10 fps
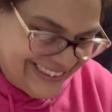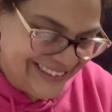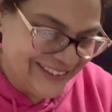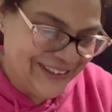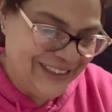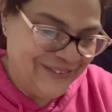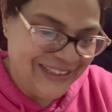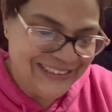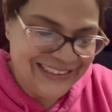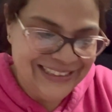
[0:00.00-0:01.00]
So
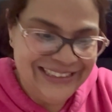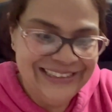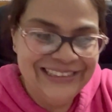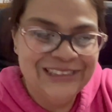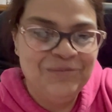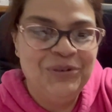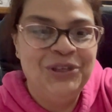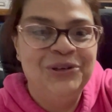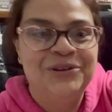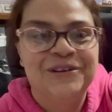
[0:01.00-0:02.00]
anyways, look at this
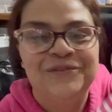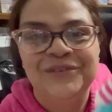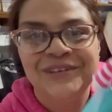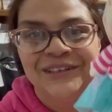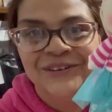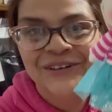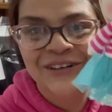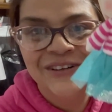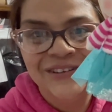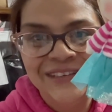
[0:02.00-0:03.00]
beautiful little
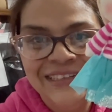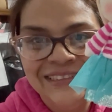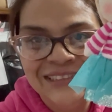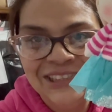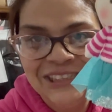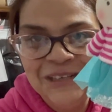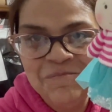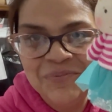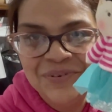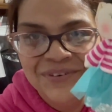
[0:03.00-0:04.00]
girlie. Isn't she
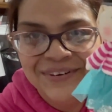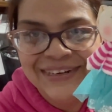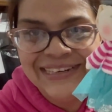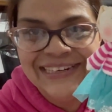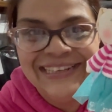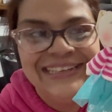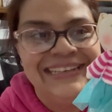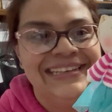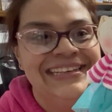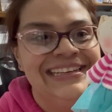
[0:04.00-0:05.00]

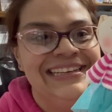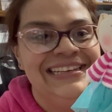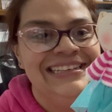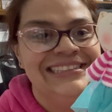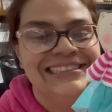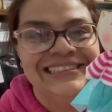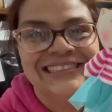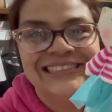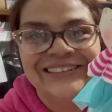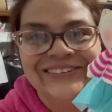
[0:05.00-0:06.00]
pretty?
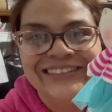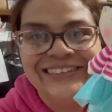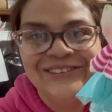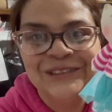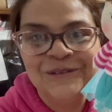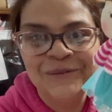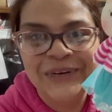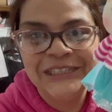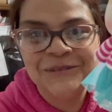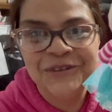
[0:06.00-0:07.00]
She's so cute. She
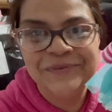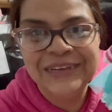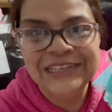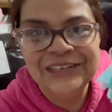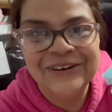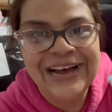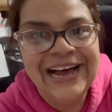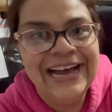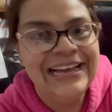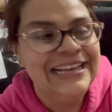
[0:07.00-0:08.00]
reminds me of a little
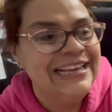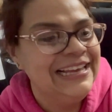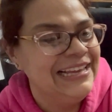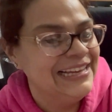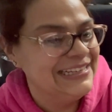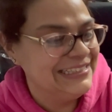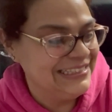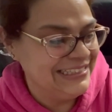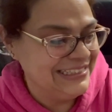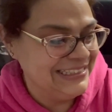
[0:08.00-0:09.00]
eye
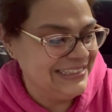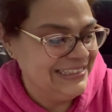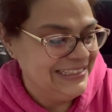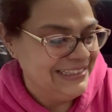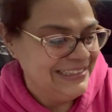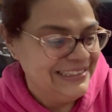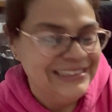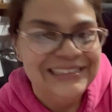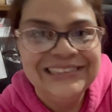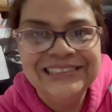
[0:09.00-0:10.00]
candy.
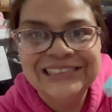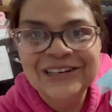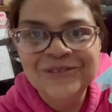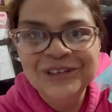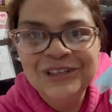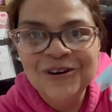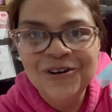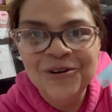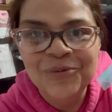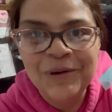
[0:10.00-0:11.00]
She's so
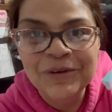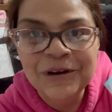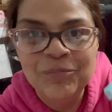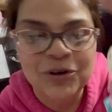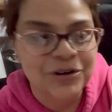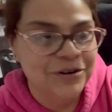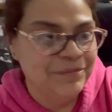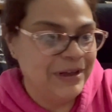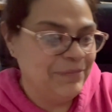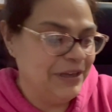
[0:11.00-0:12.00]
adorable. I'm gonna put her in
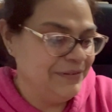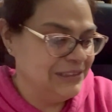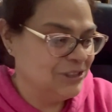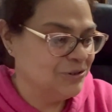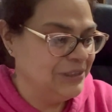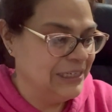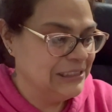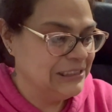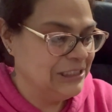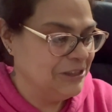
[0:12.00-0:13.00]
my baby's tree
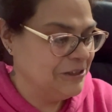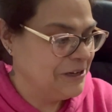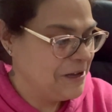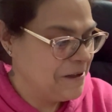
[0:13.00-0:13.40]
next year.